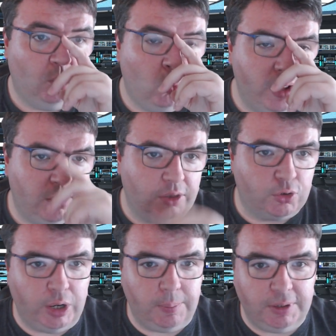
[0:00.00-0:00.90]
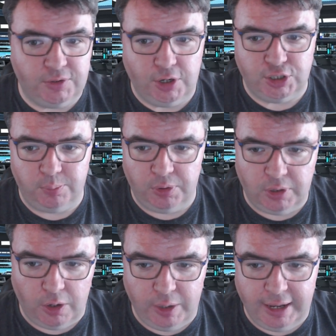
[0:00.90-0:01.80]
with the treatment of Sergeant
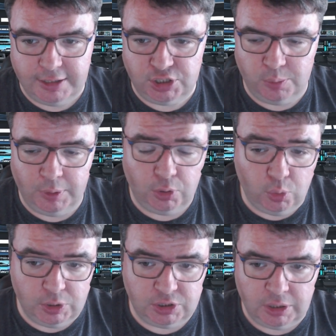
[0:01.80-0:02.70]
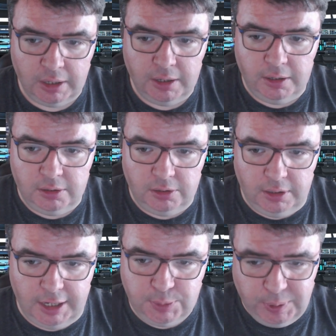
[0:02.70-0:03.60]
Bothari as someone who is
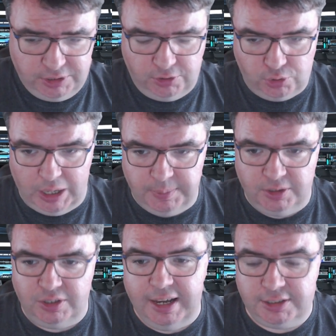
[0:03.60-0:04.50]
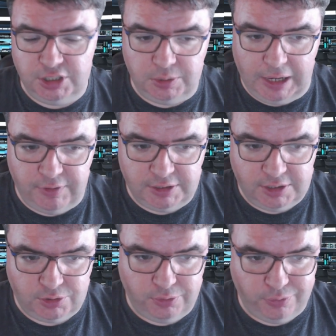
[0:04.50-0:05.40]
explicitly described in the text as having
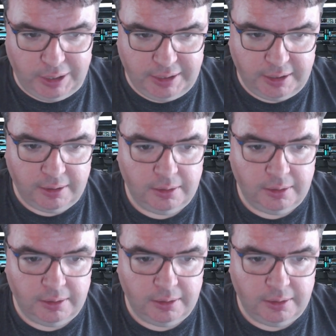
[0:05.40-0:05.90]
schizophrenia,